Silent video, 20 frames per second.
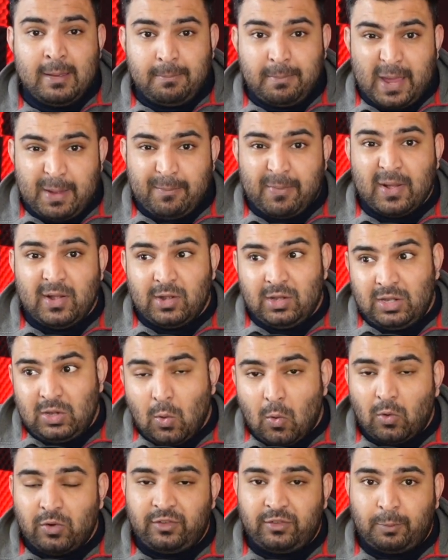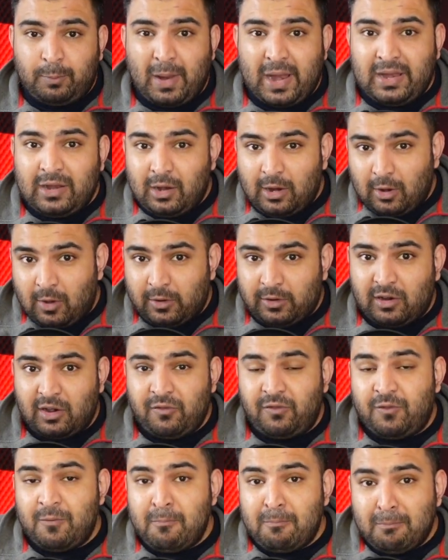People don't spend a lot
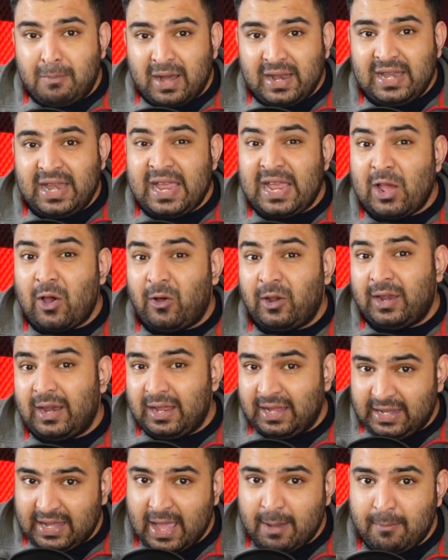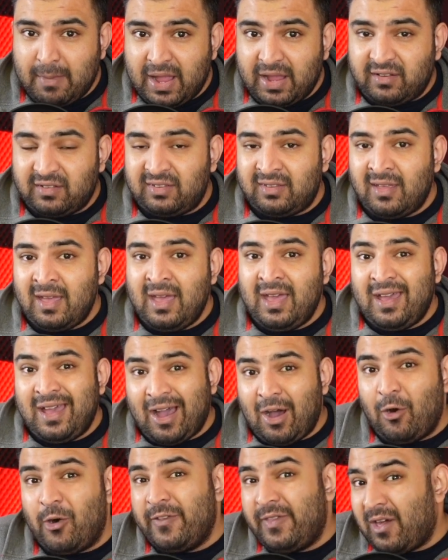of money on gimmicks
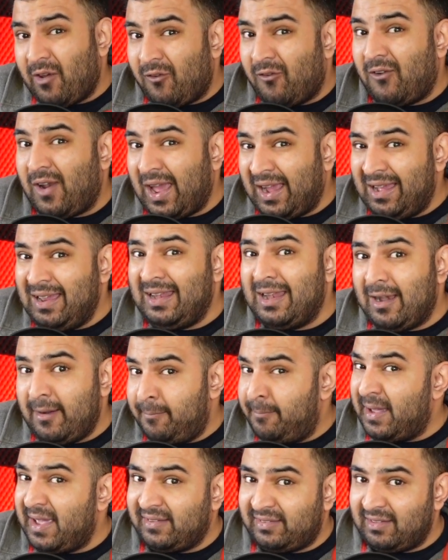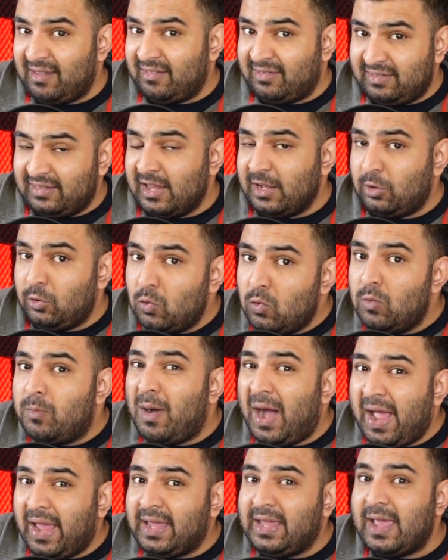on a regular basis. They do
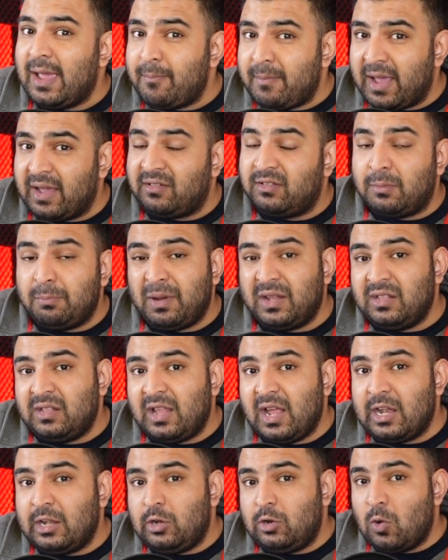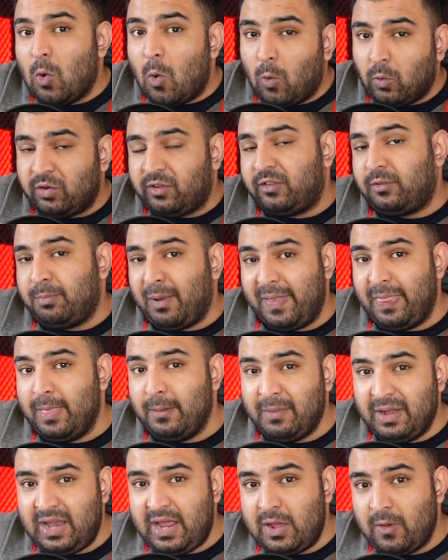buy gimmicks, but they don't spend the
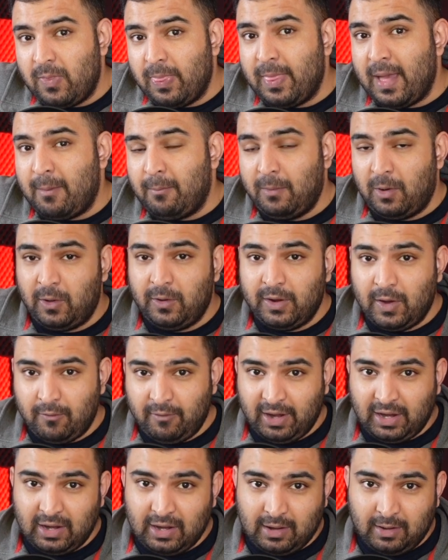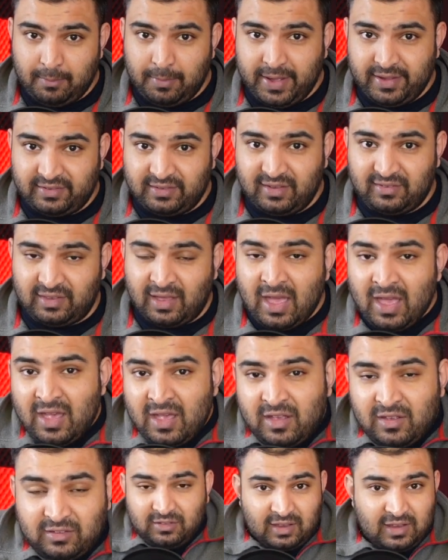money on them on a regular basis.
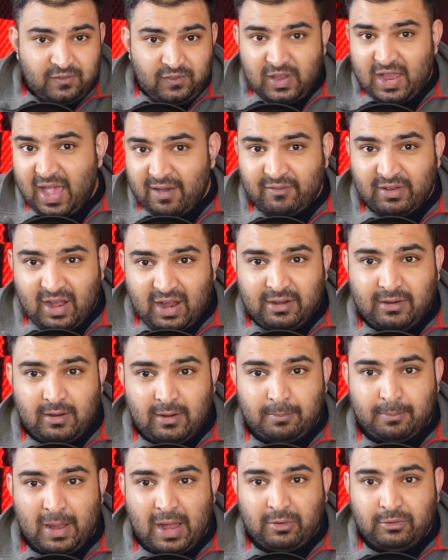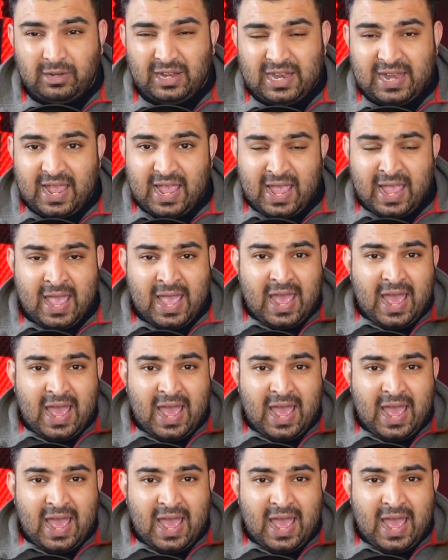So if you have £100 today,